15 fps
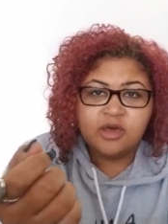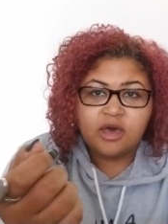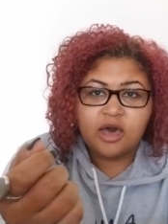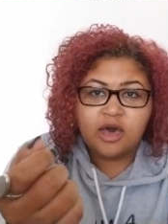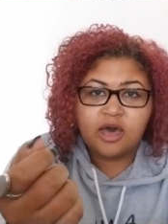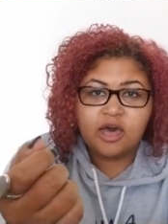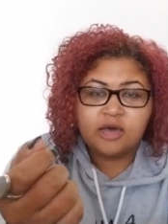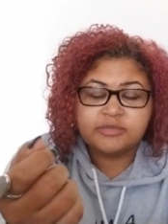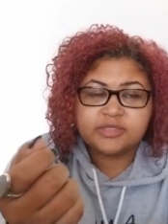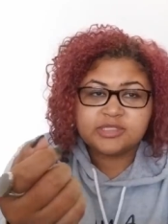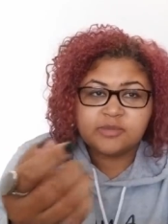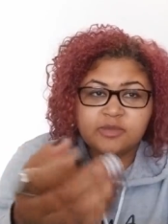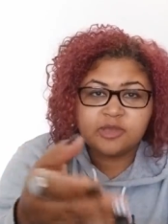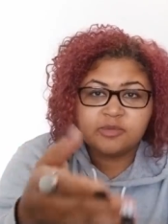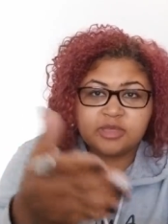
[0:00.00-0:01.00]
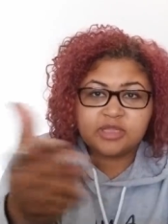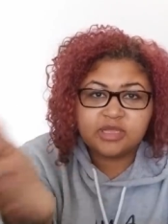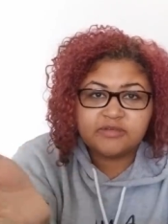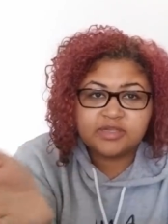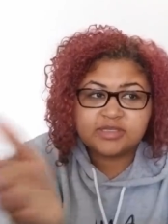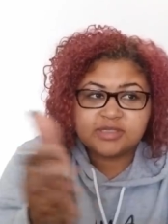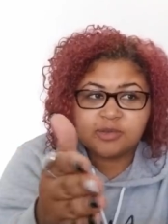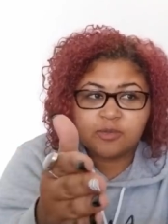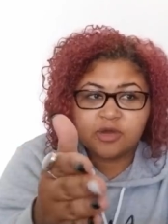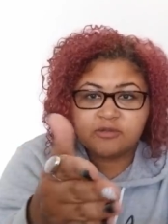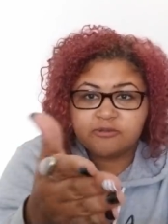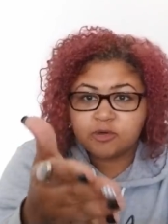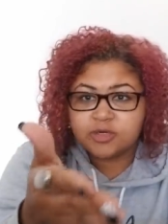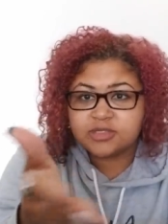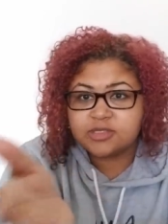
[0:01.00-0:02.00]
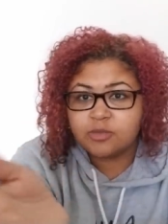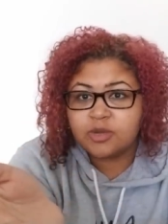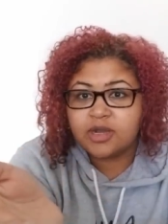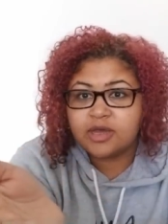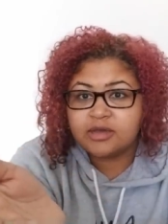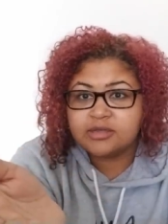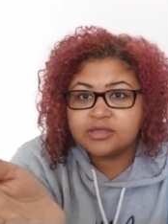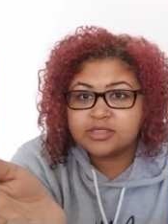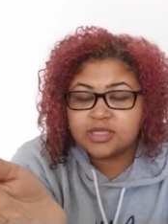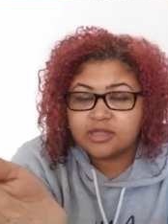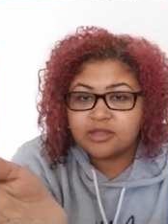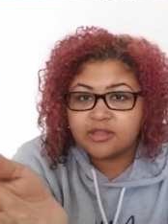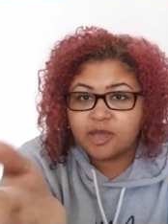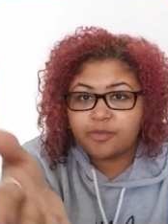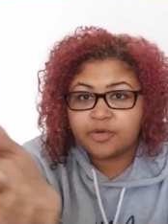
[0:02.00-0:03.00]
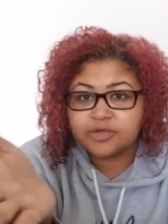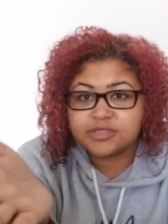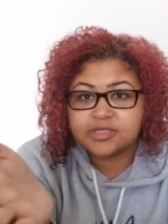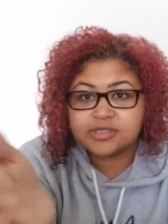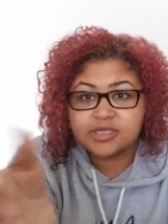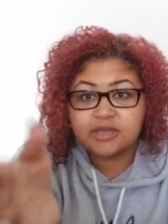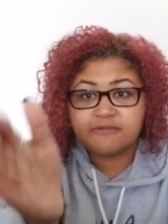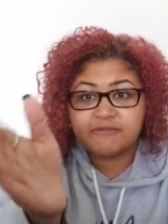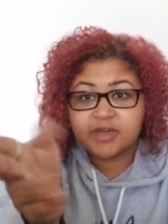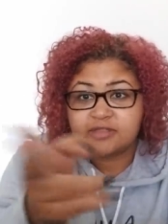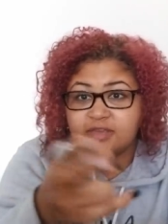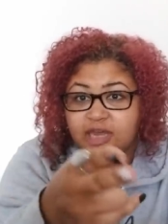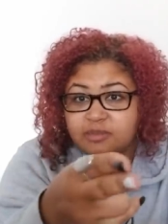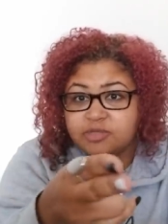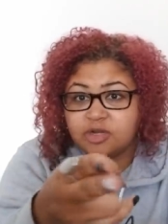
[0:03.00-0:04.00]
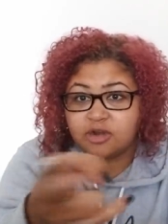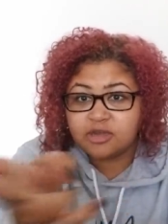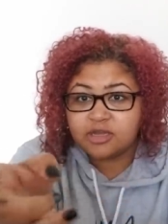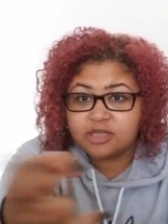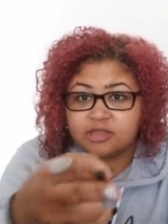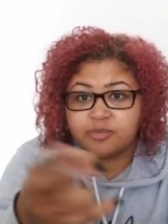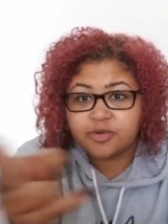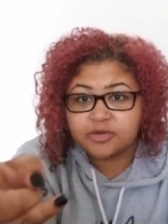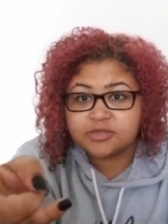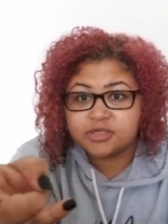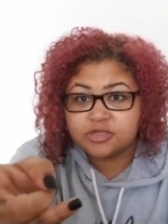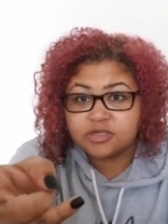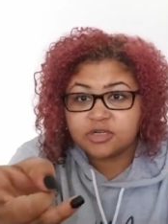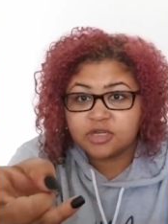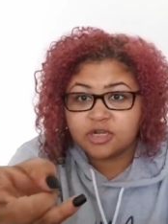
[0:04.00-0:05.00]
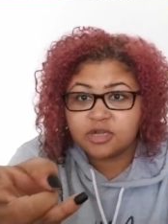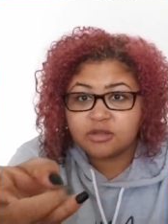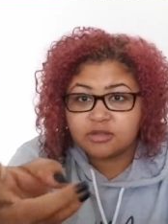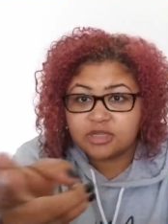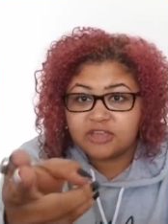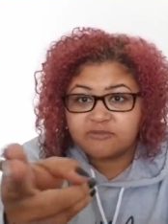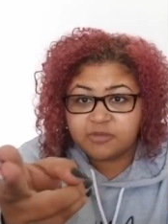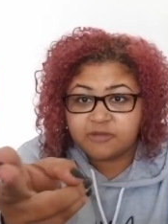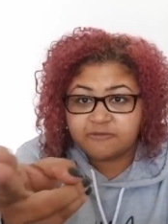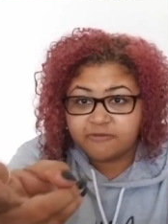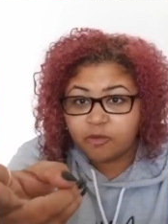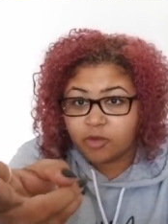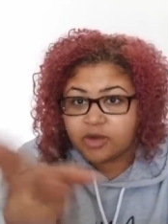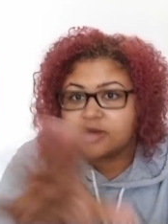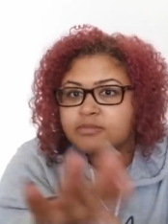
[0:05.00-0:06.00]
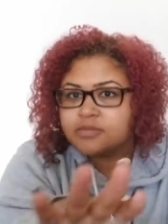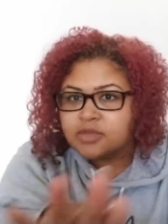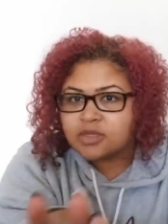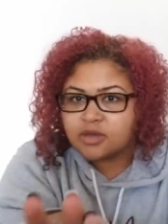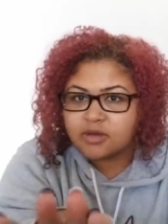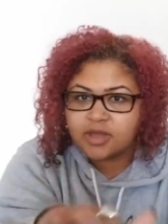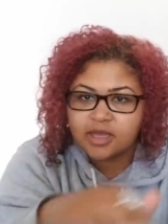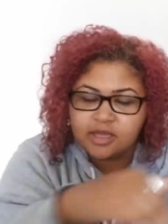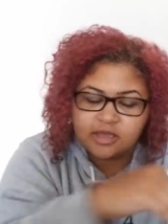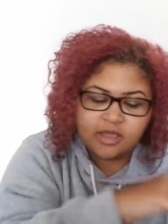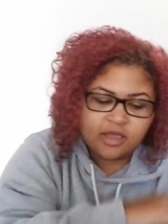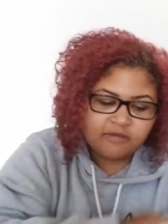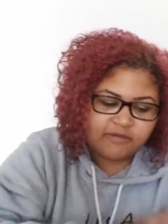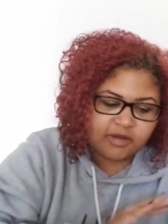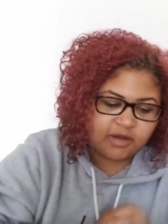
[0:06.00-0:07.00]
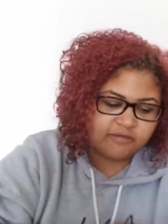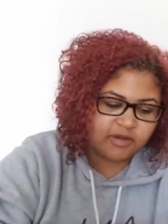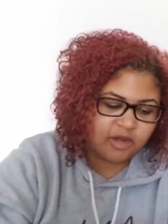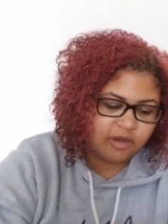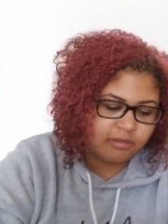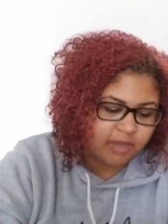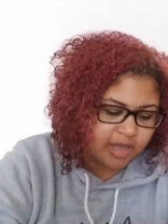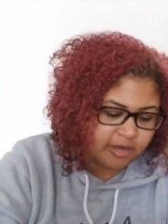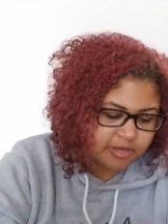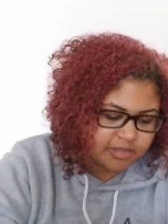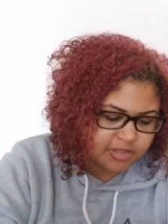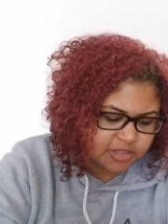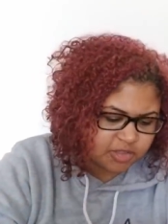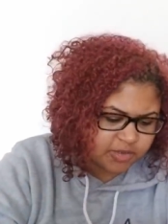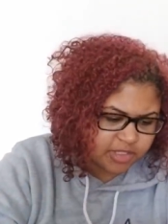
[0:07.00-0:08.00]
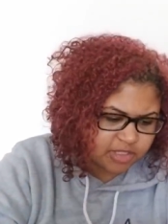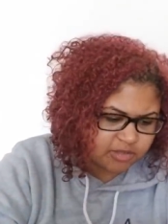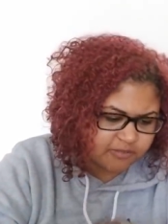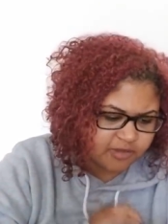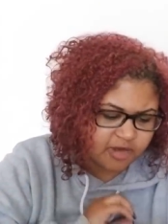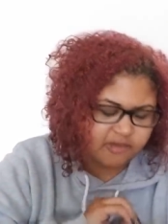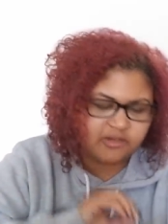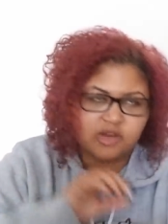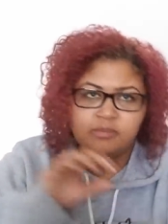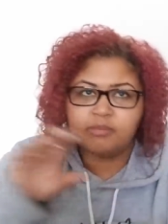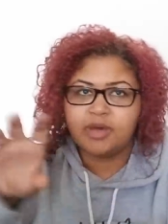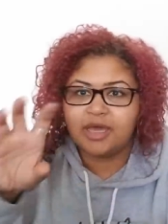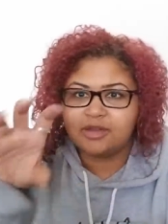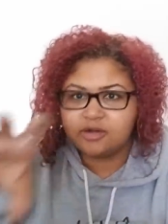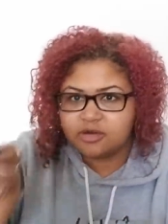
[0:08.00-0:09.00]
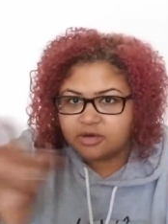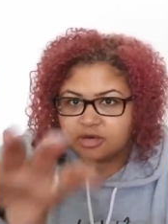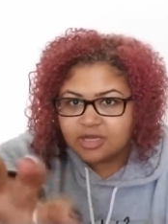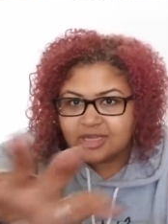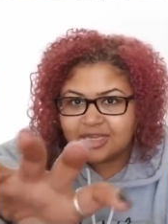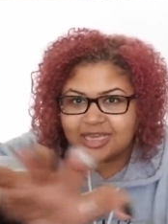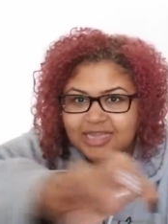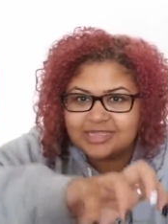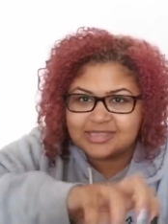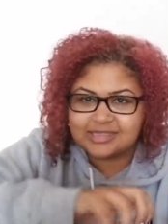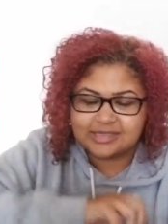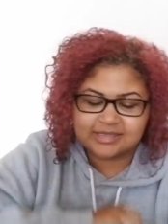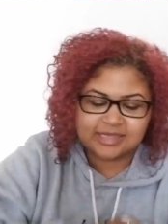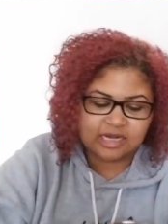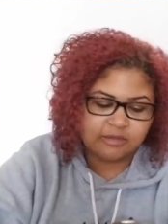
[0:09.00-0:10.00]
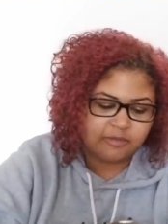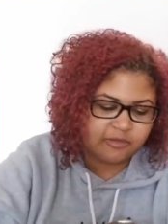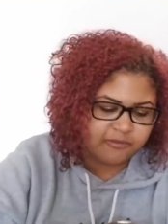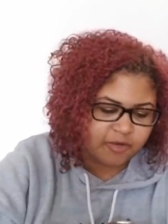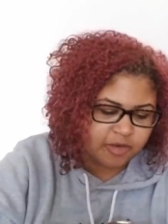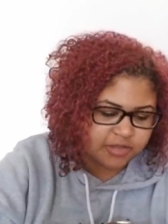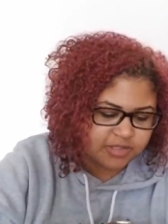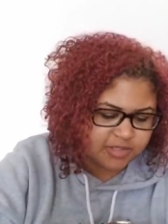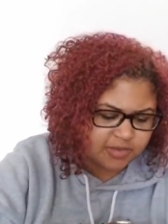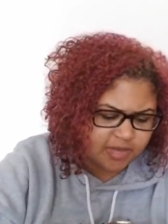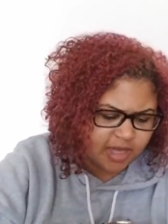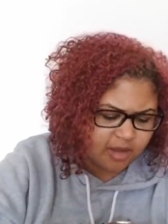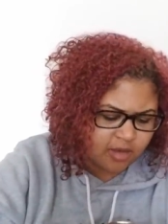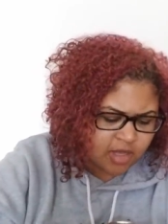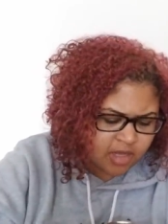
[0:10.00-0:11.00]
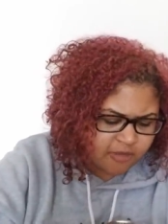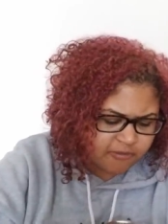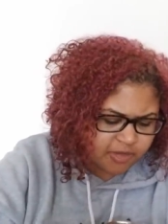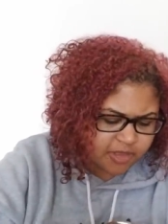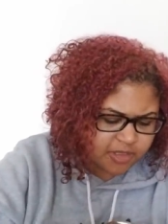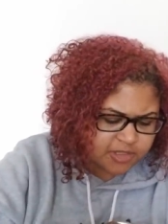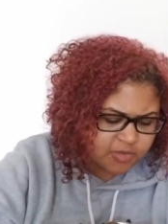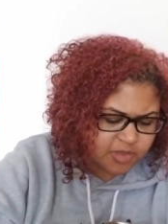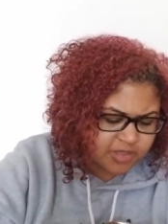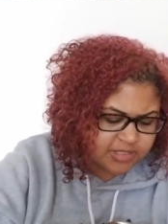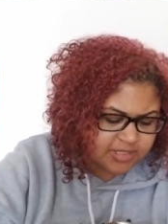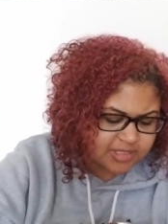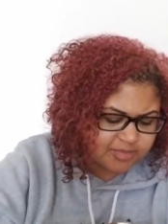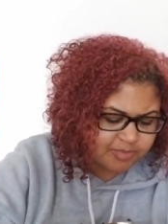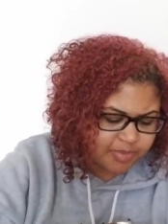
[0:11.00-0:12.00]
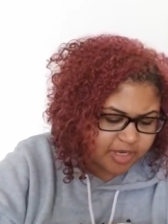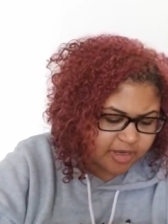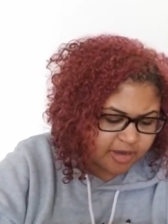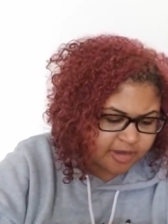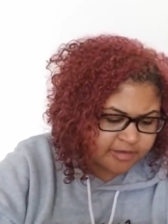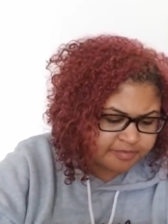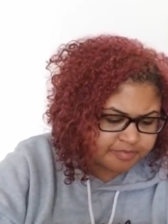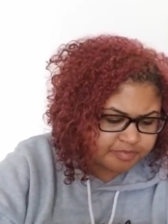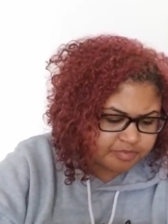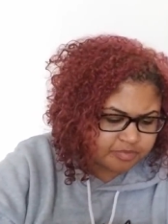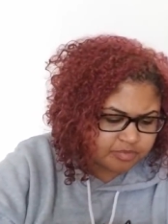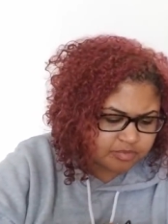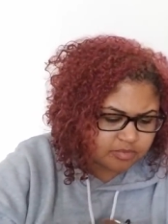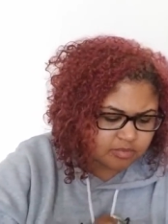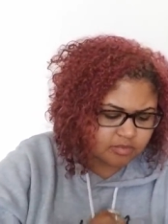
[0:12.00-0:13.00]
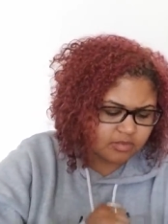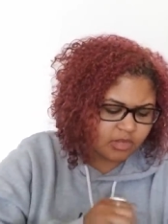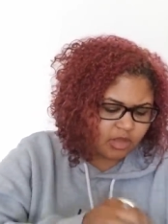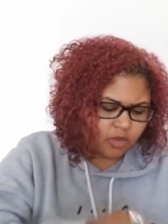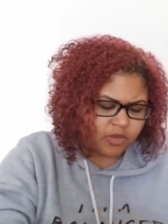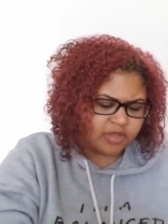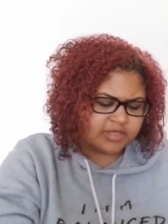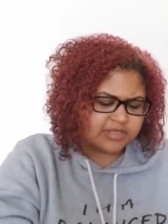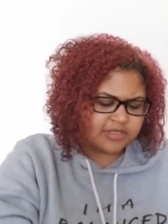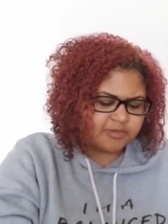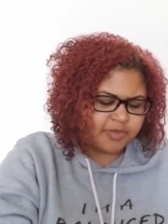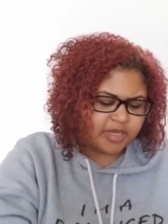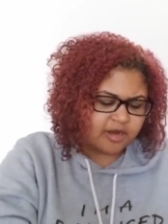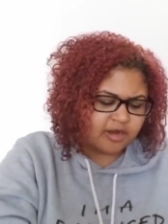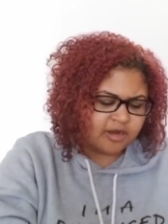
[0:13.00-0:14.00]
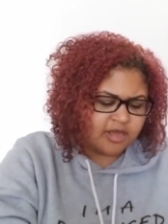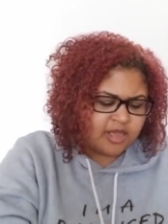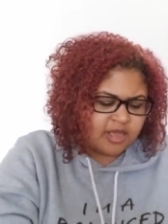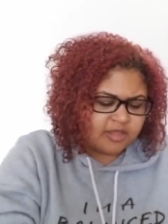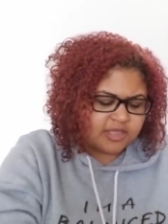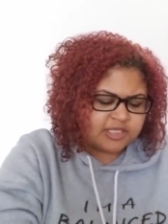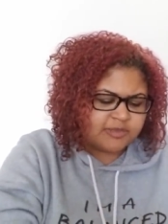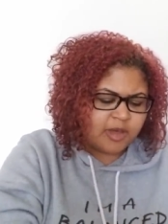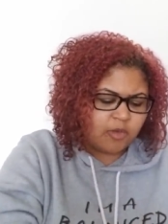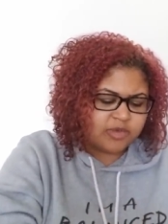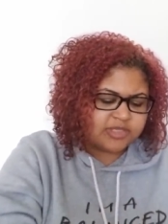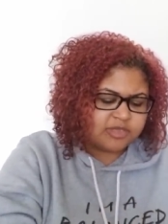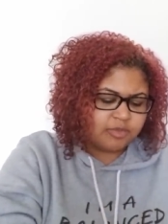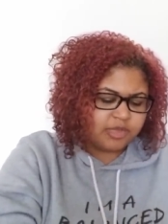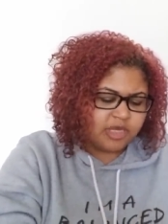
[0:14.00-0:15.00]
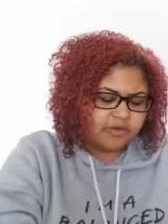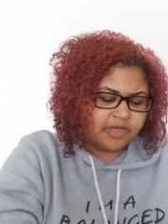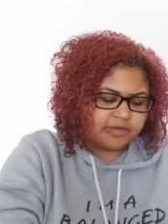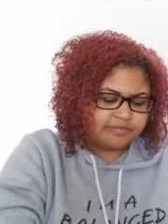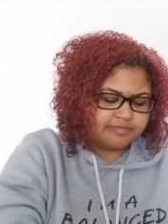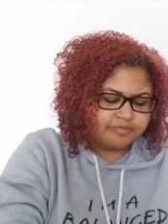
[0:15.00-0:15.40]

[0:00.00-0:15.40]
um, someone could be leaving someone for someone else, and then that person's like, fuck that, I'm targeting the person you're gonna leave me for. Okay? Very, very minor situation, very, very minor cases that I'm referring to now. For those where this is bigger, where this is bigger, this is about whistleblowing.